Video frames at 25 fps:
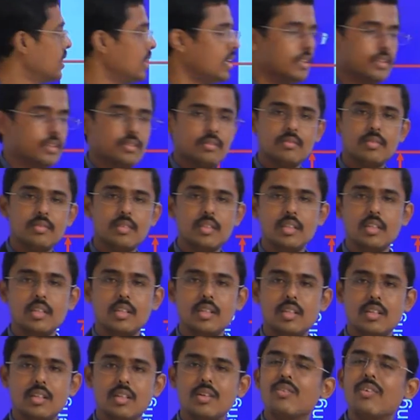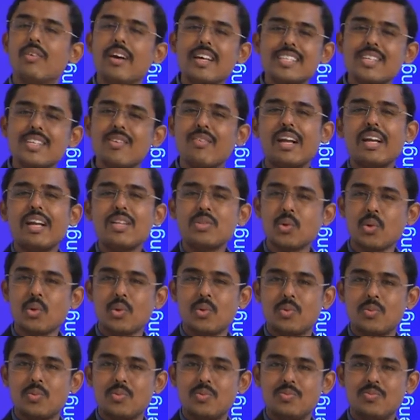length. Where is the weld
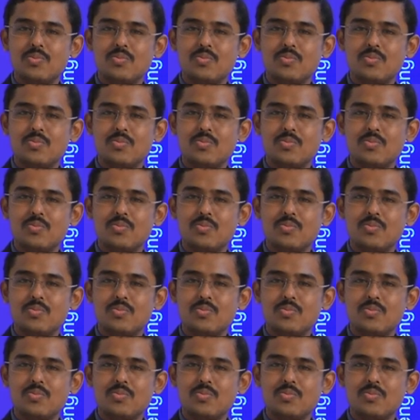zone?